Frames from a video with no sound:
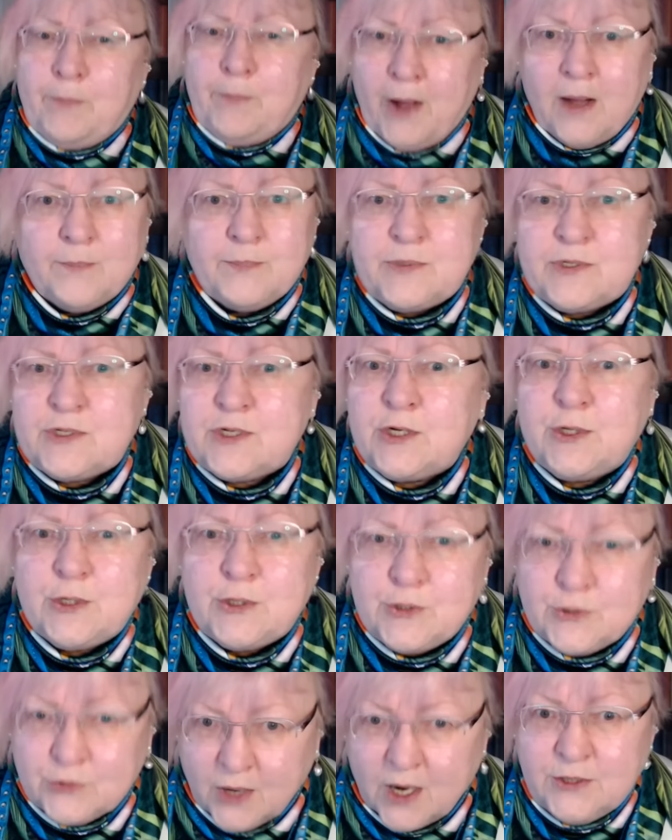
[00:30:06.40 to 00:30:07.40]
pumps to
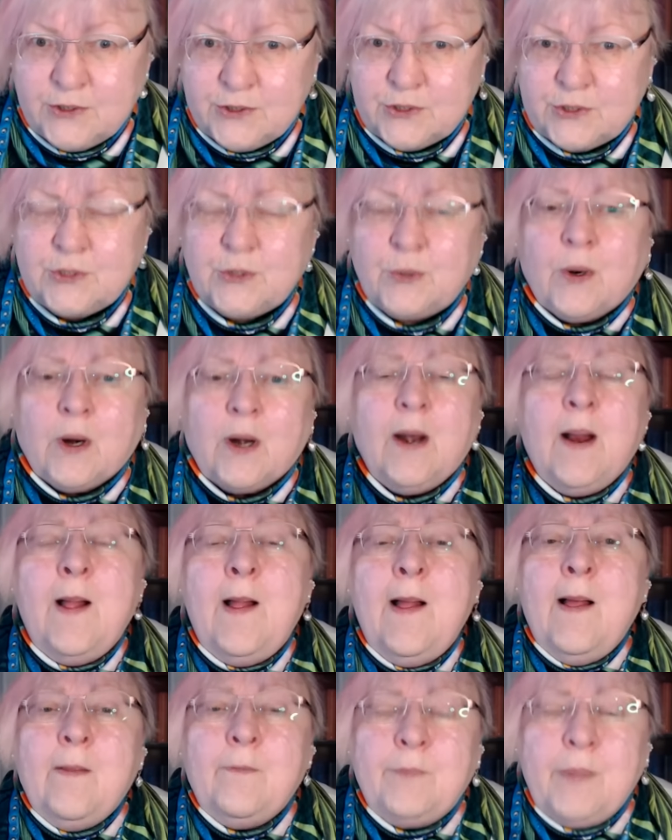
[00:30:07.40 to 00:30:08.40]
the drugstore,
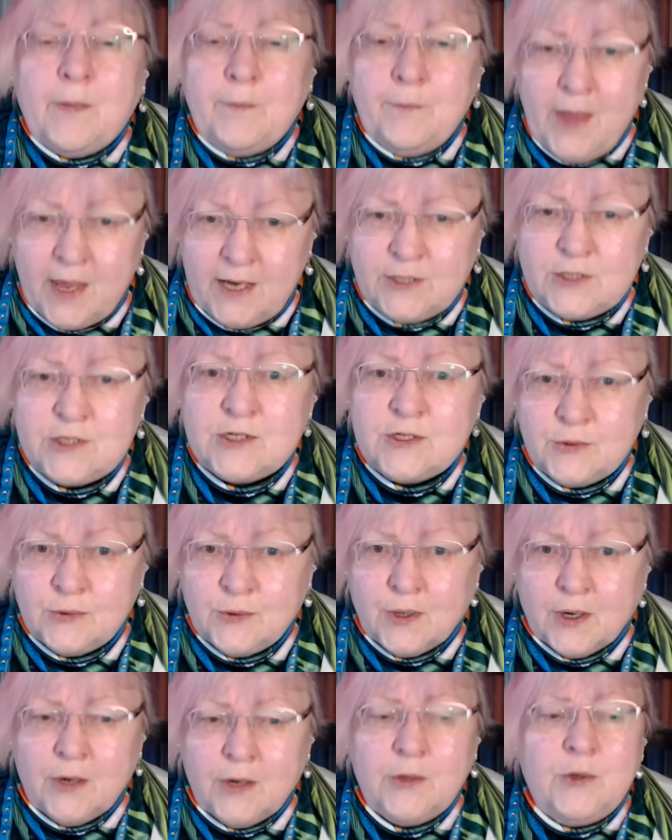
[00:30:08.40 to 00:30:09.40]
but make
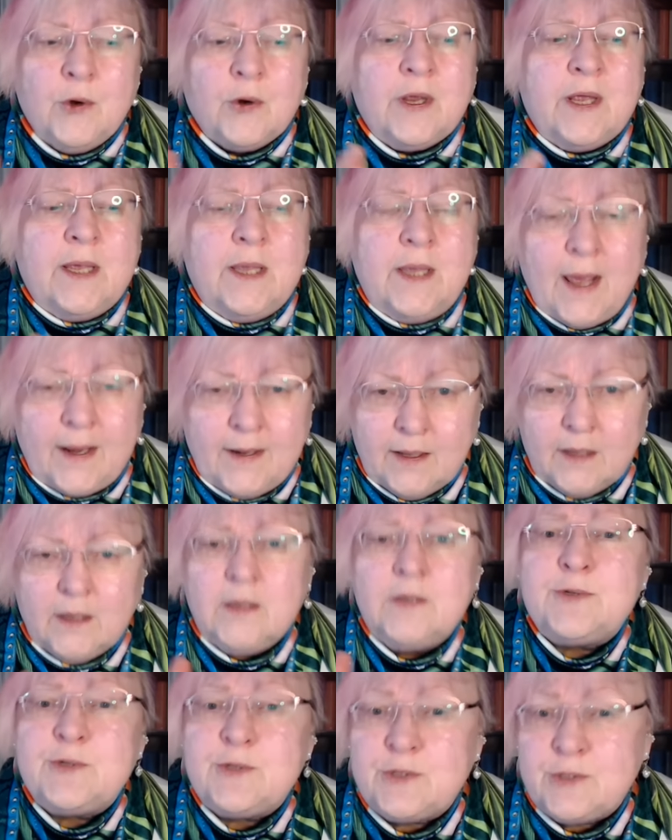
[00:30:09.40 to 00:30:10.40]
sure you're
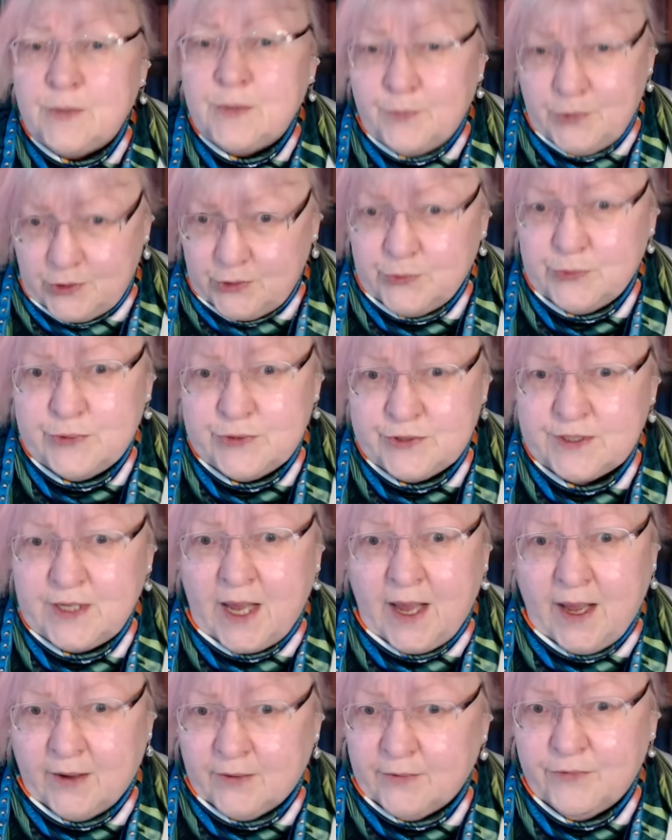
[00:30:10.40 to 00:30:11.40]
getting some use
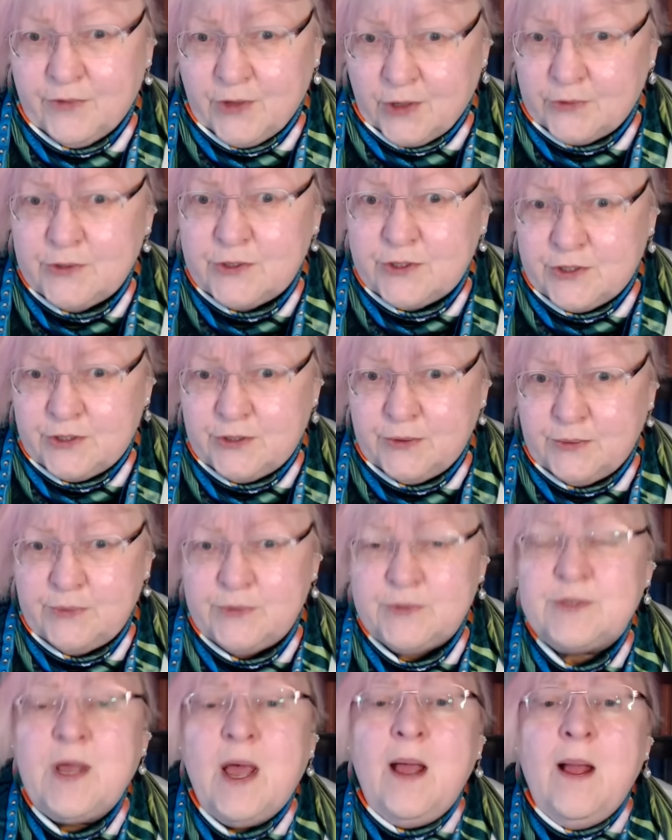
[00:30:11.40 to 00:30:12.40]
out of those
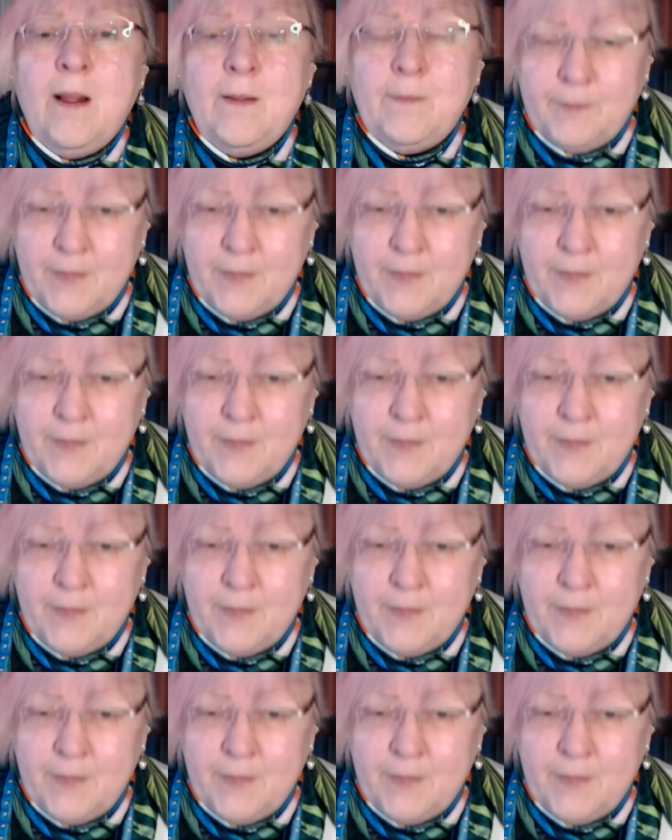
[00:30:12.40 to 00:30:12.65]
shoes.